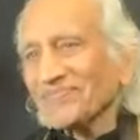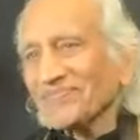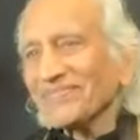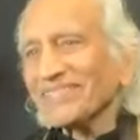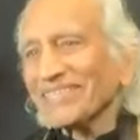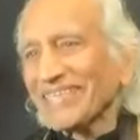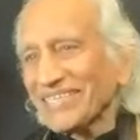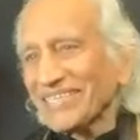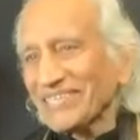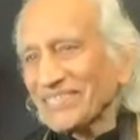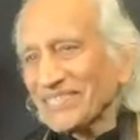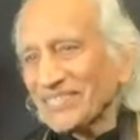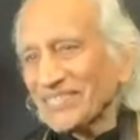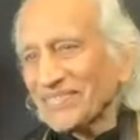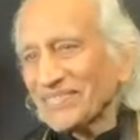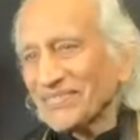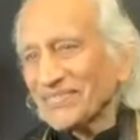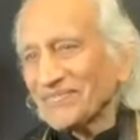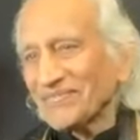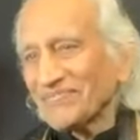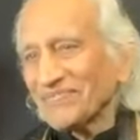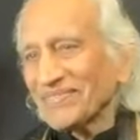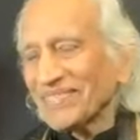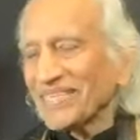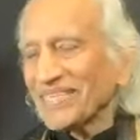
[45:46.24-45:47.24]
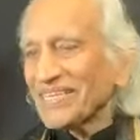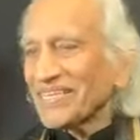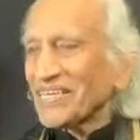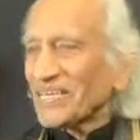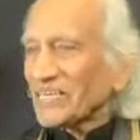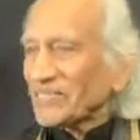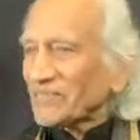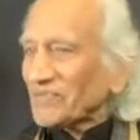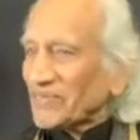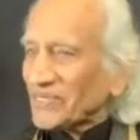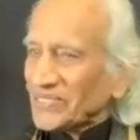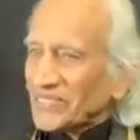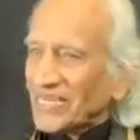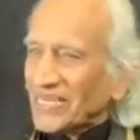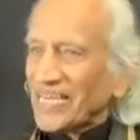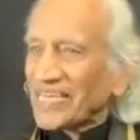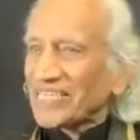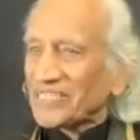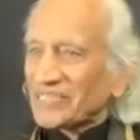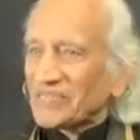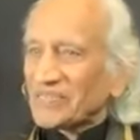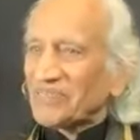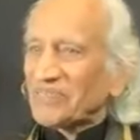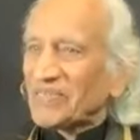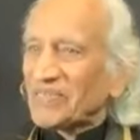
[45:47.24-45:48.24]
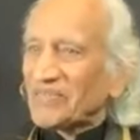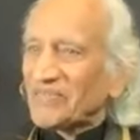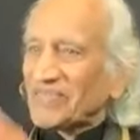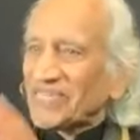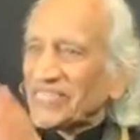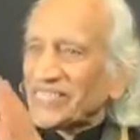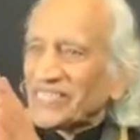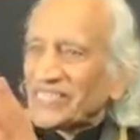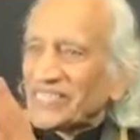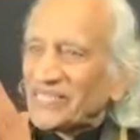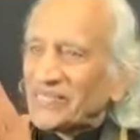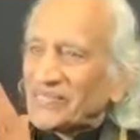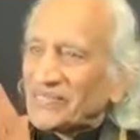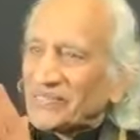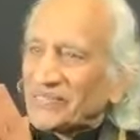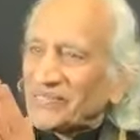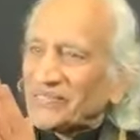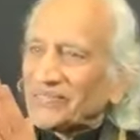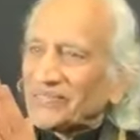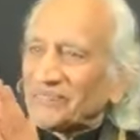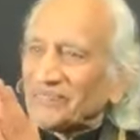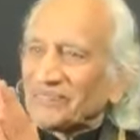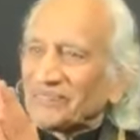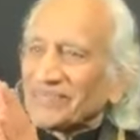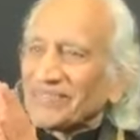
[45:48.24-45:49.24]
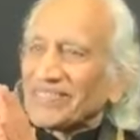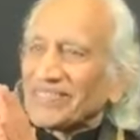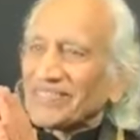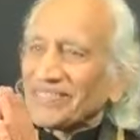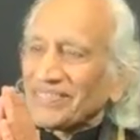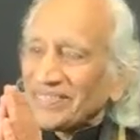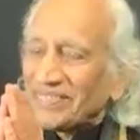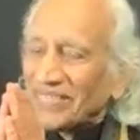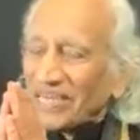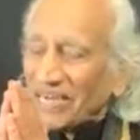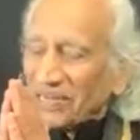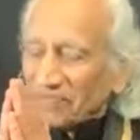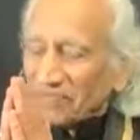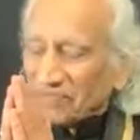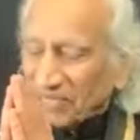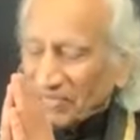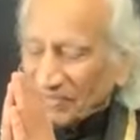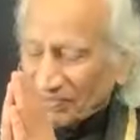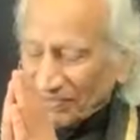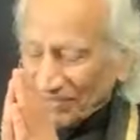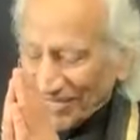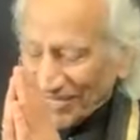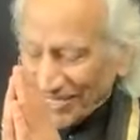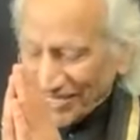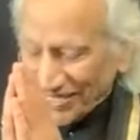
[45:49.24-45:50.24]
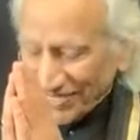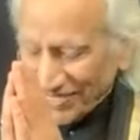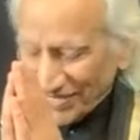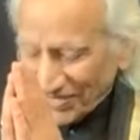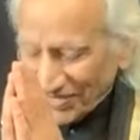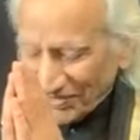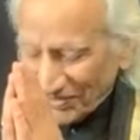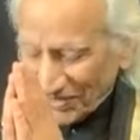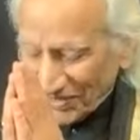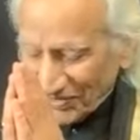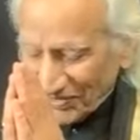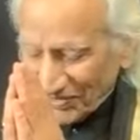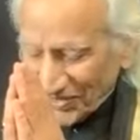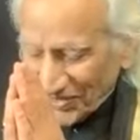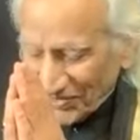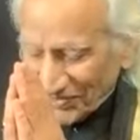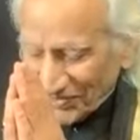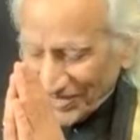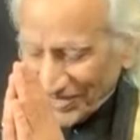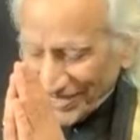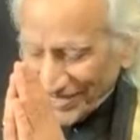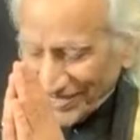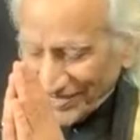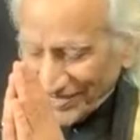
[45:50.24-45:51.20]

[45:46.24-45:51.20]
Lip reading: Thank you. It was nice to be with you. Jai Bhagwan to everyone.